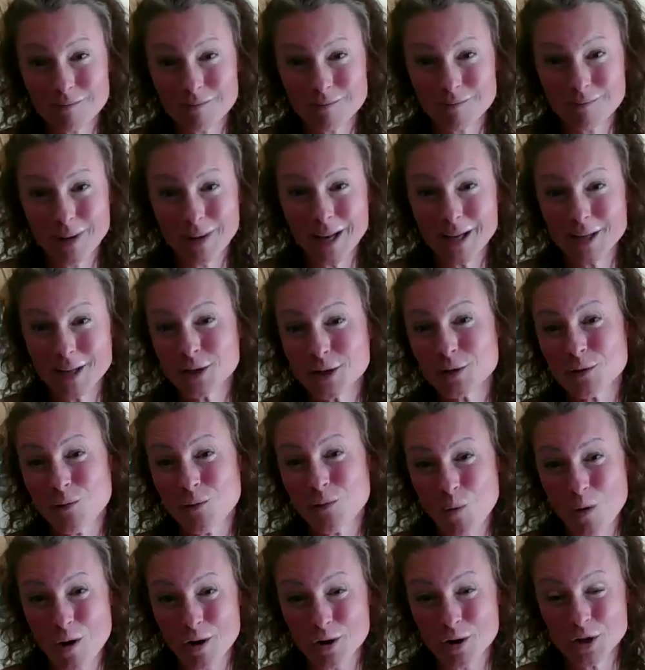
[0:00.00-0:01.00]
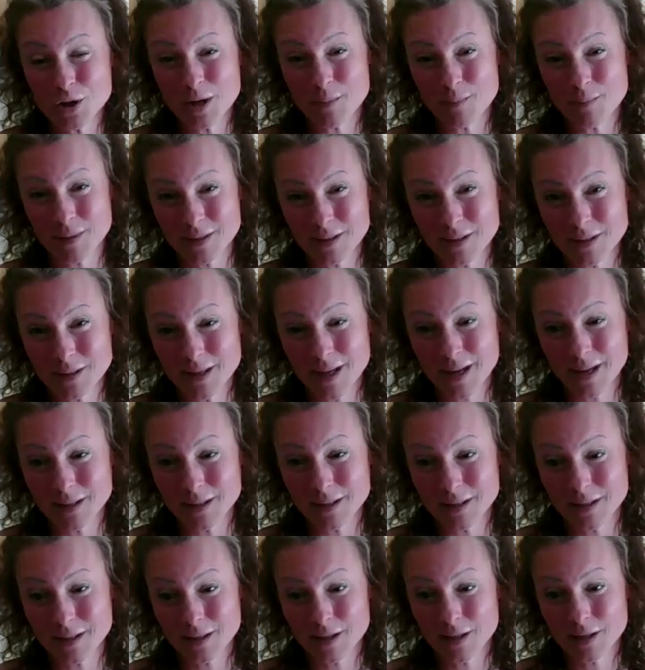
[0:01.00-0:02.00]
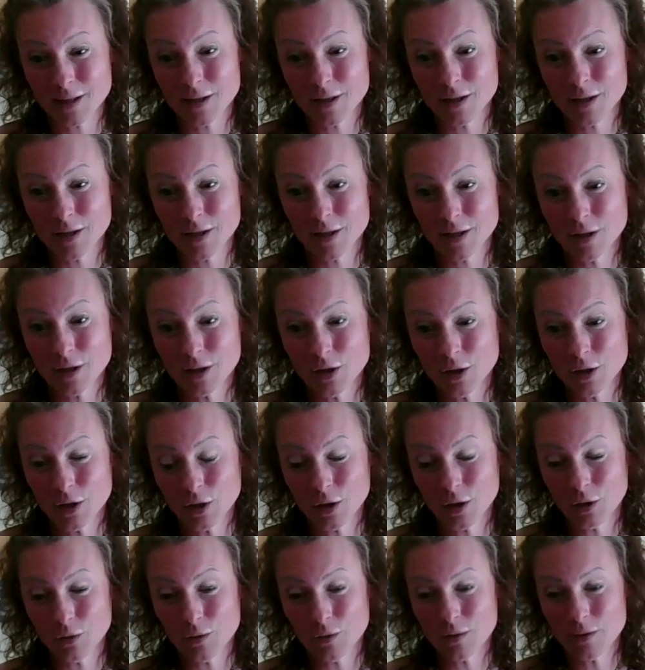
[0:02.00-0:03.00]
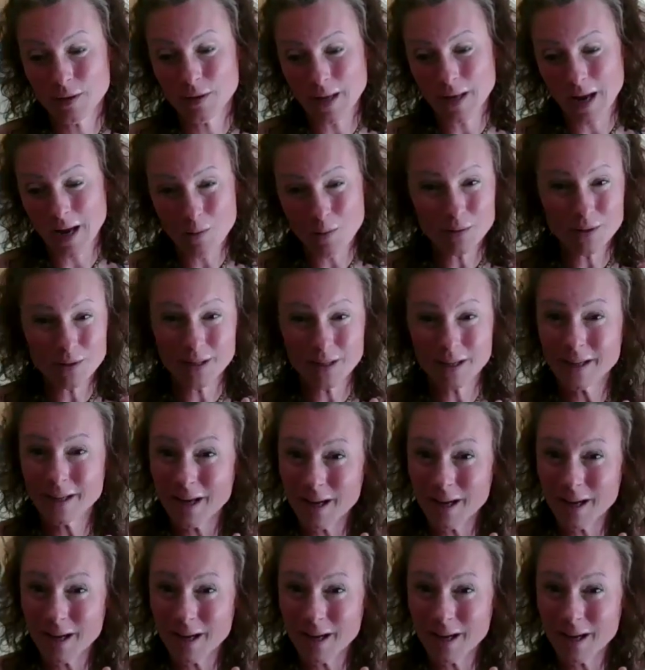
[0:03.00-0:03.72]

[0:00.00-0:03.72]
places of worship instead. You know, that was